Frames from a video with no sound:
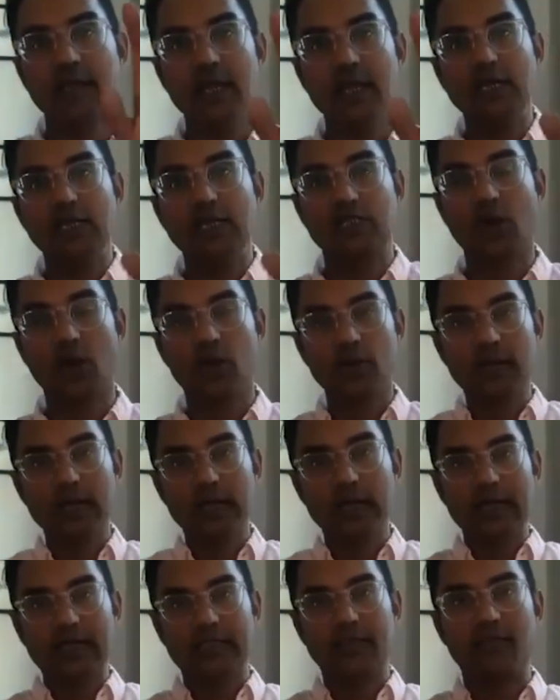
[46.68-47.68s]
So
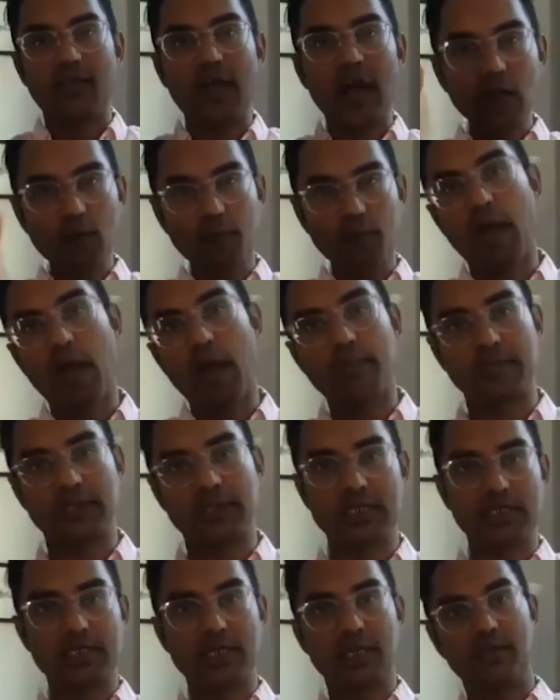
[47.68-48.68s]
the value
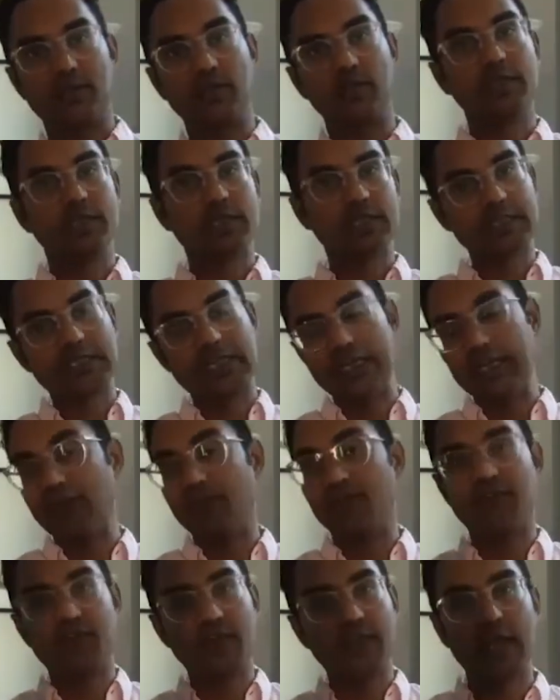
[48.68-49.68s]
proposition, you'll just need to
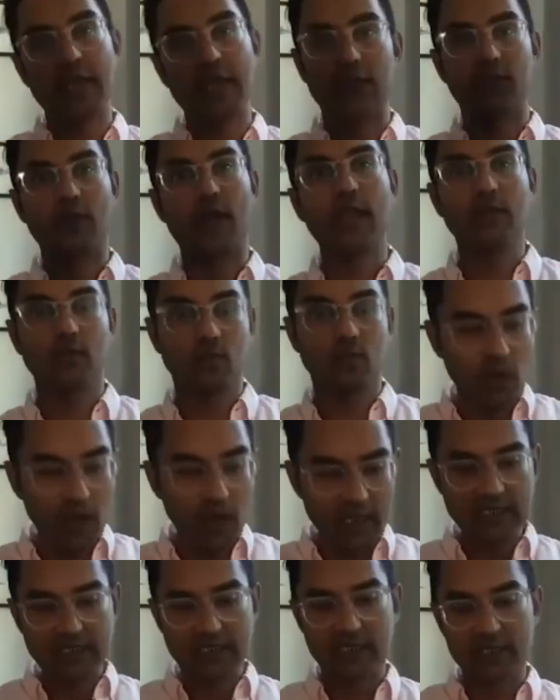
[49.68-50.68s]
fill in, right? What
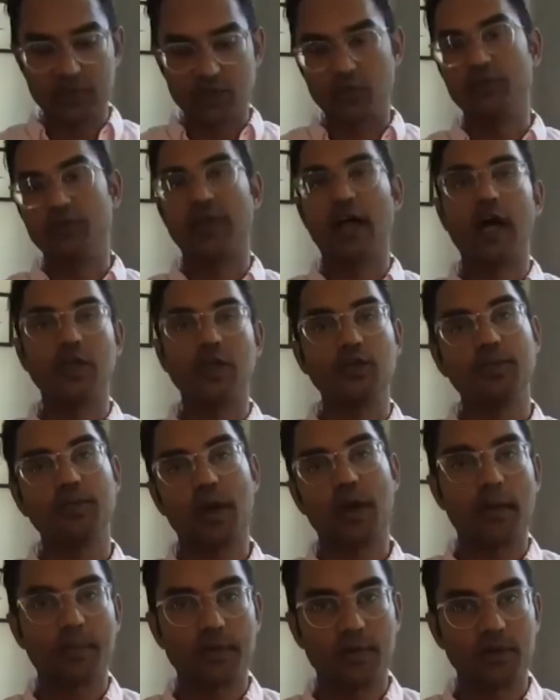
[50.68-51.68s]
is the true value
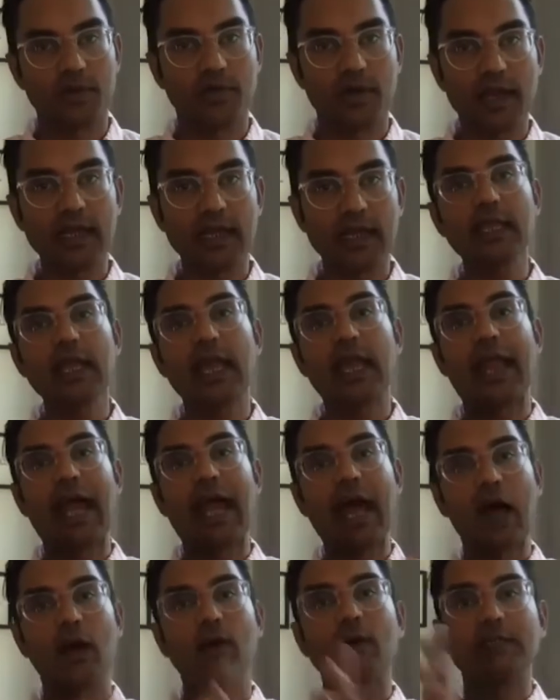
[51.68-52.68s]
prop you're creating, and
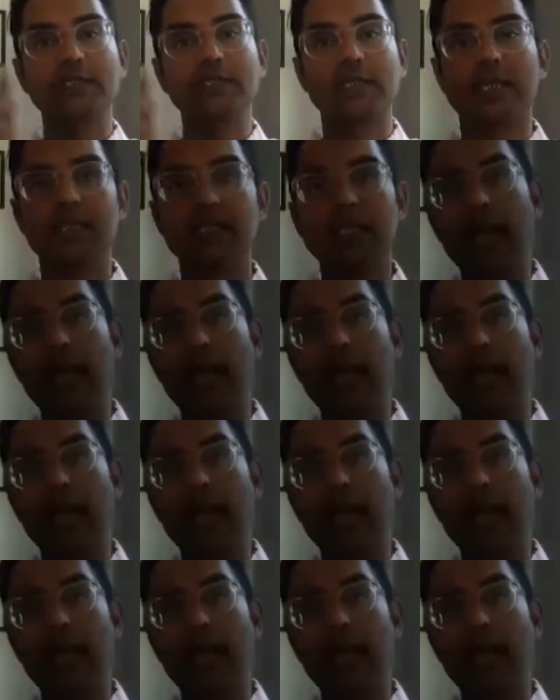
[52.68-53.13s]
how is it